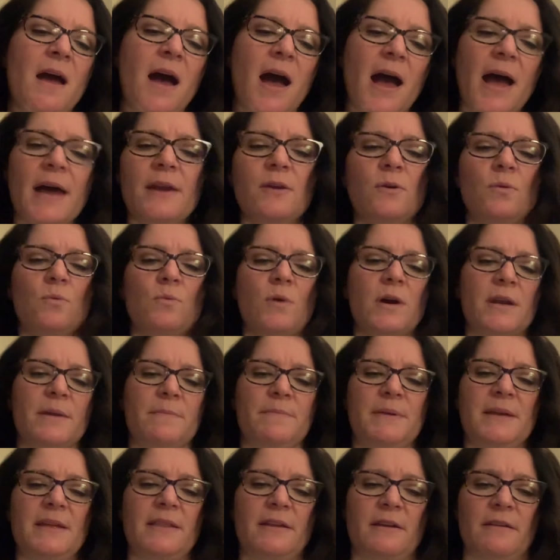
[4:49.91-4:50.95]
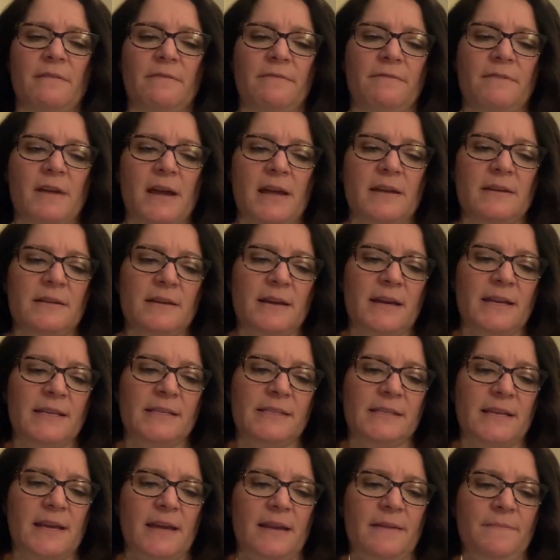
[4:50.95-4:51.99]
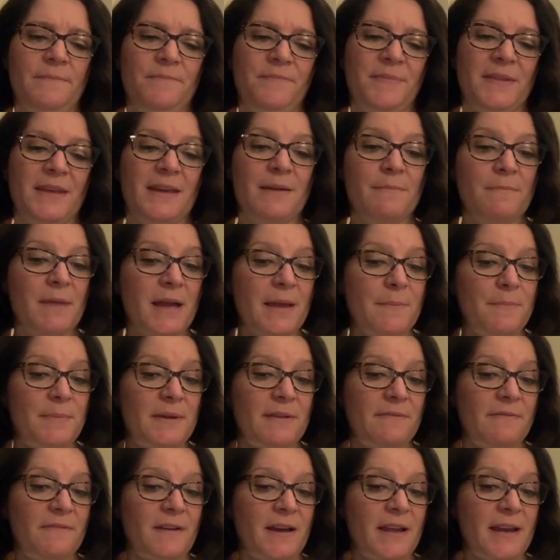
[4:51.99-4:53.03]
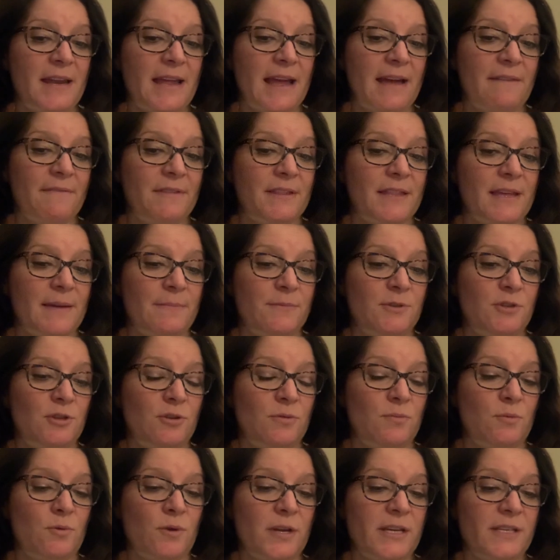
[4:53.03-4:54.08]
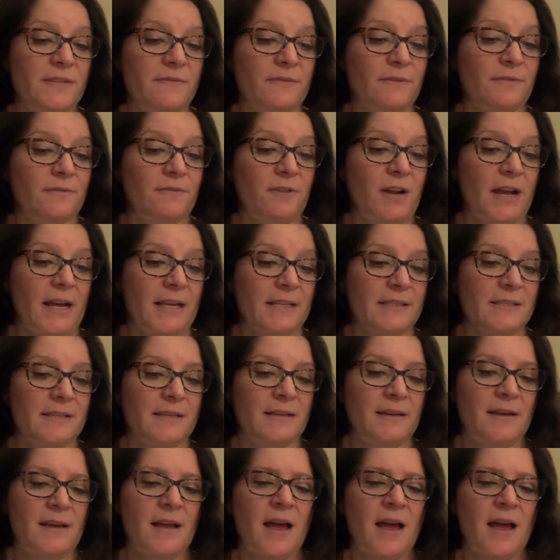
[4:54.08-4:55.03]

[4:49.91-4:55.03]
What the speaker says: "I don't want to be their friend," I said. "It might be fun having them 2 boys for friends."